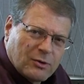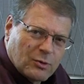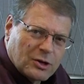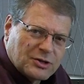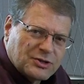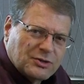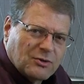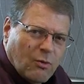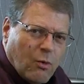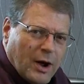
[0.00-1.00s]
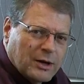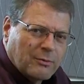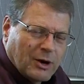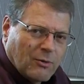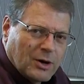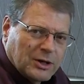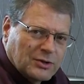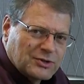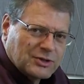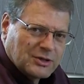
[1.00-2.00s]
it works, why you might want to
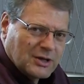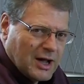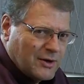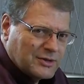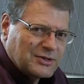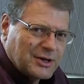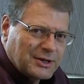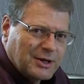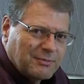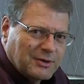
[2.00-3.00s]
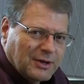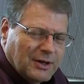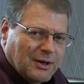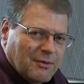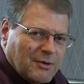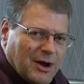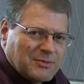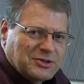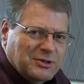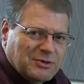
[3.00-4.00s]
use it, how to set it up,
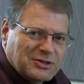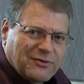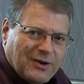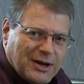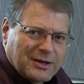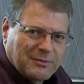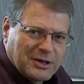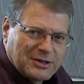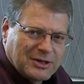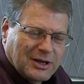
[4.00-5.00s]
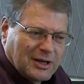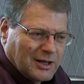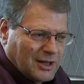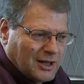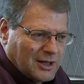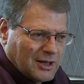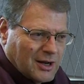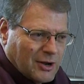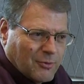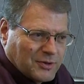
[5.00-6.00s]
perhaps demystified it a bit,
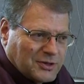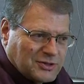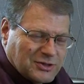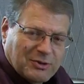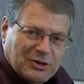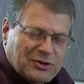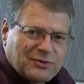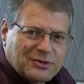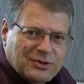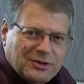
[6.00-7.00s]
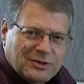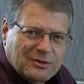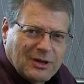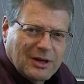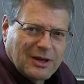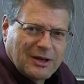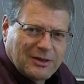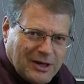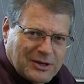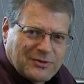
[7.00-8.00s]
and I hope that this has been useful to you.
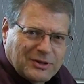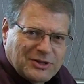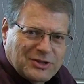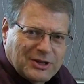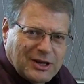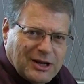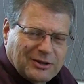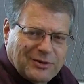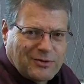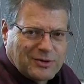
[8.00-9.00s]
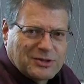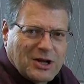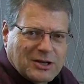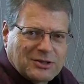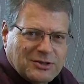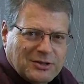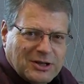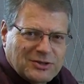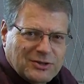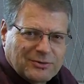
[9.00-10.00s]
Thanks for listening, and I look forward to talking to you
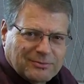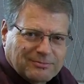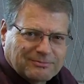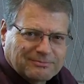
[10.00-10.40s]
again soon.